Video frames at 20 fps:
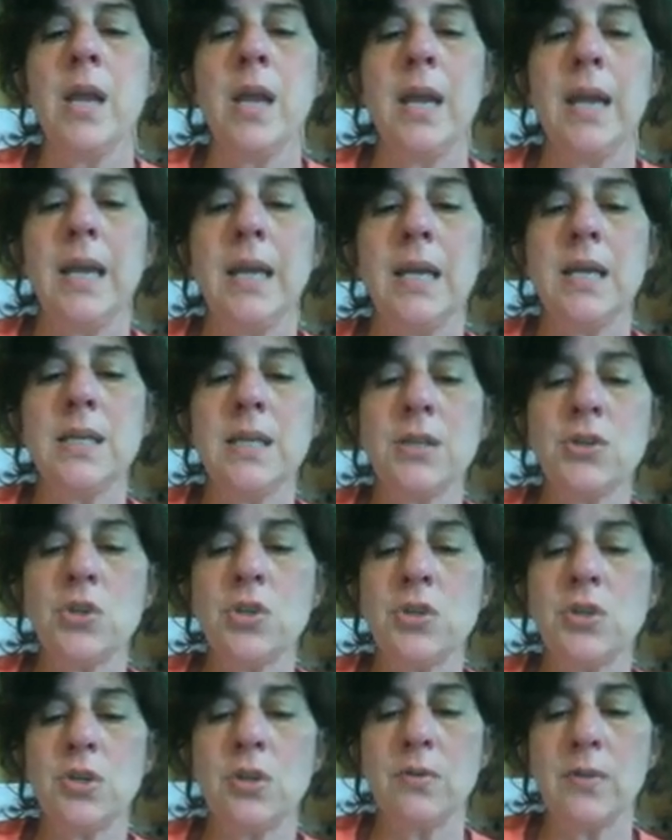In
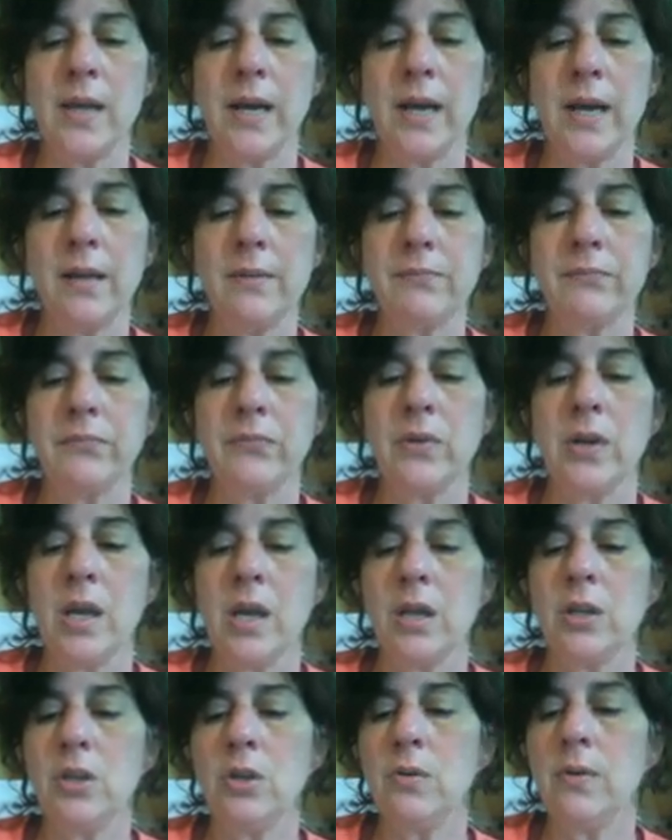addition to that,
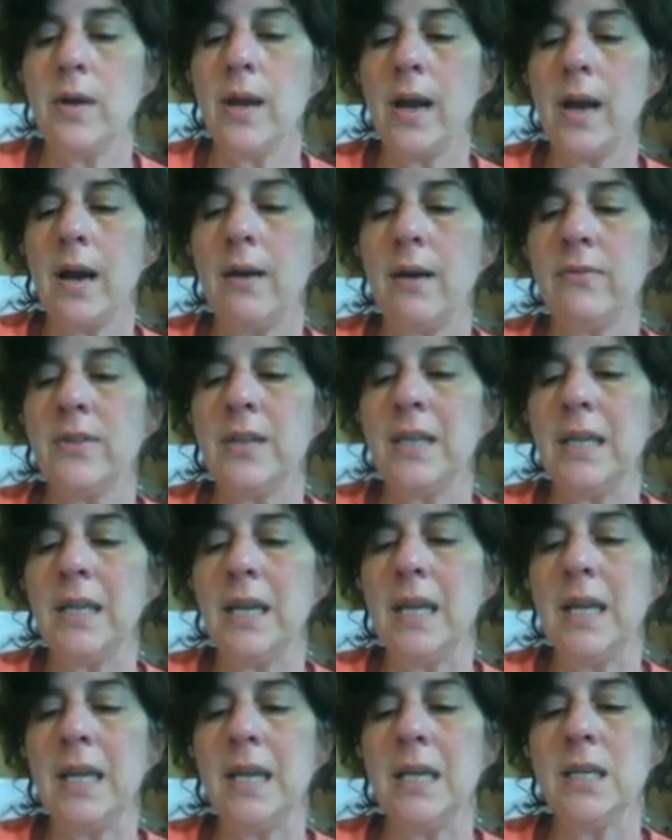you have the
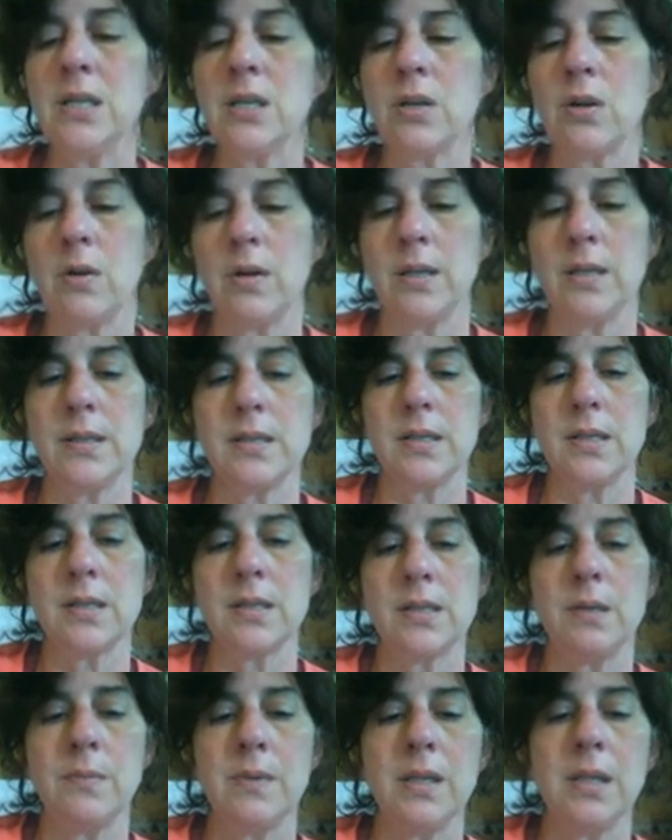endocrine
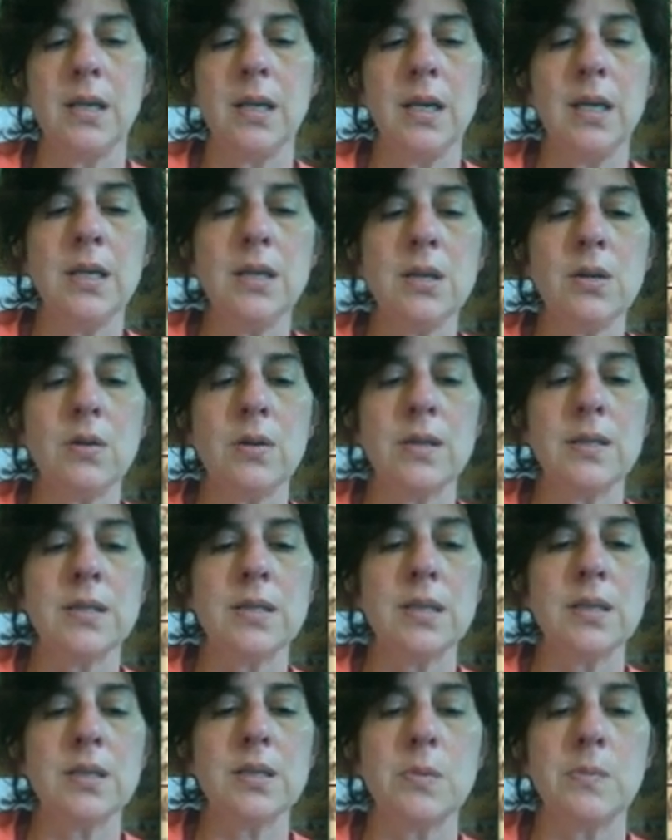system, and the endocrine
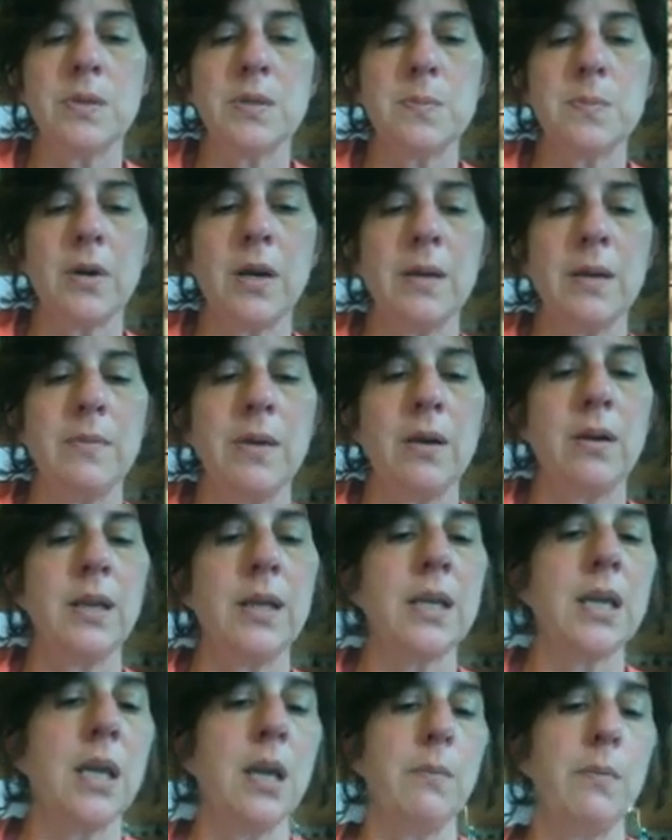system is
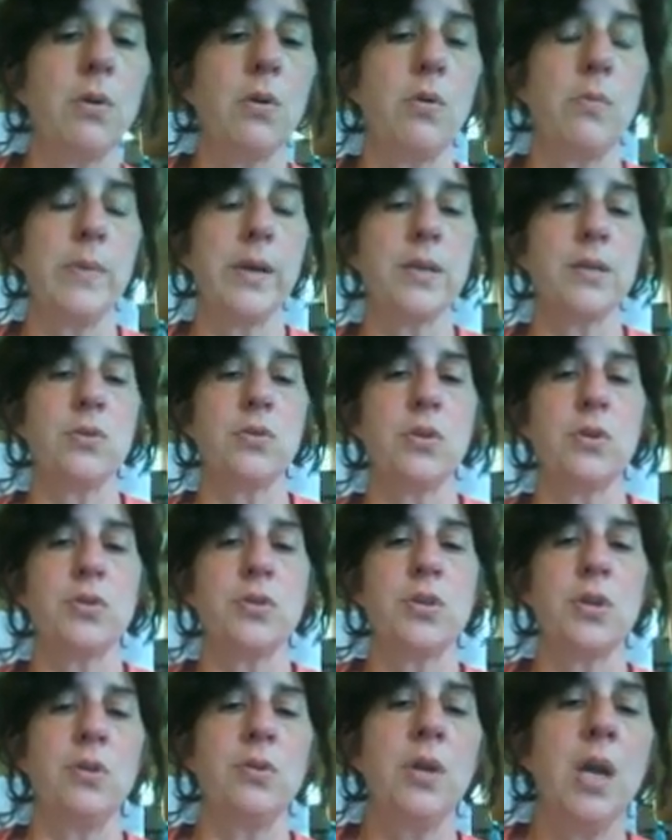primarily chemical
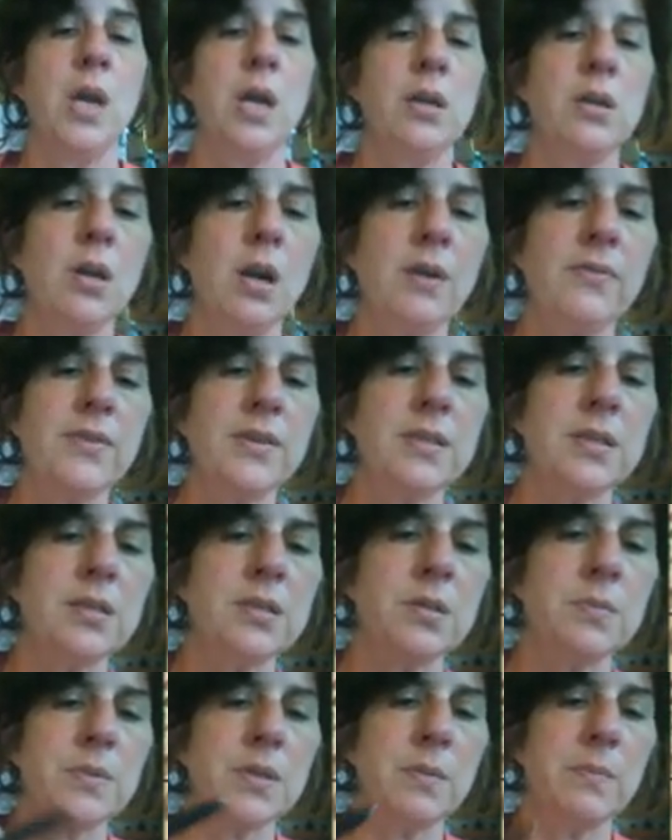messengers. So nervous
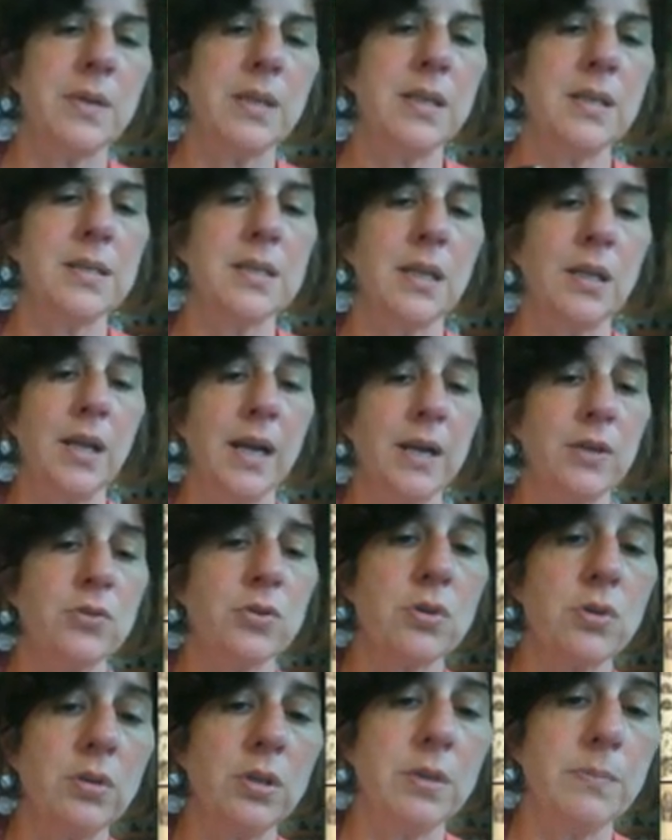systems can be these
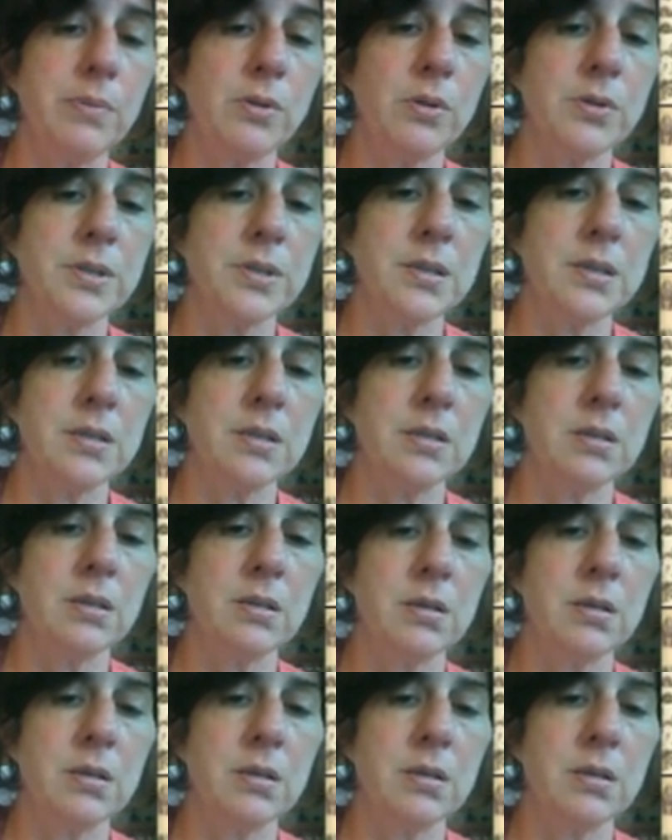electrical impulses.